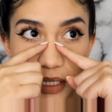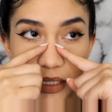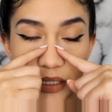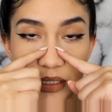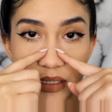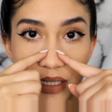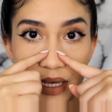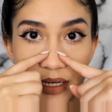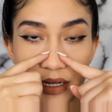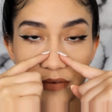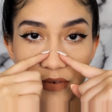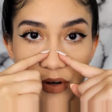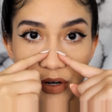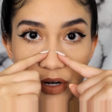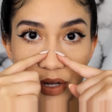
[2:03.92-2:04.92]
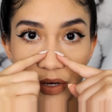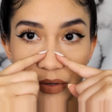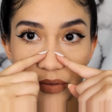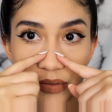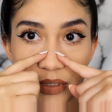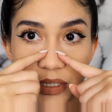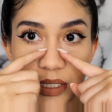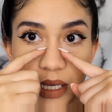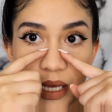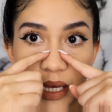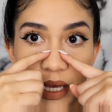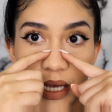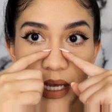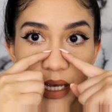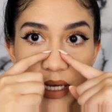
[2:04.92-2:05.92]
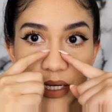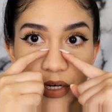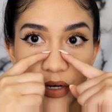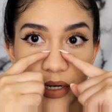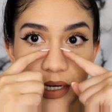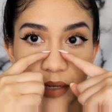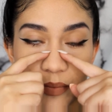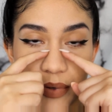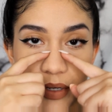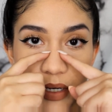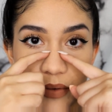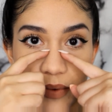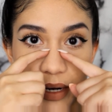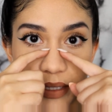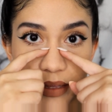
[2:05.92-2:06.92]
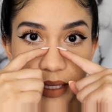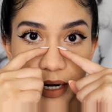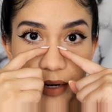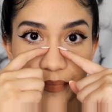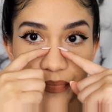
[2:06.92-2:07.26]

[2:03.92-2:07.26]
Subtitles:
side of your nose, and you're going to put it right there.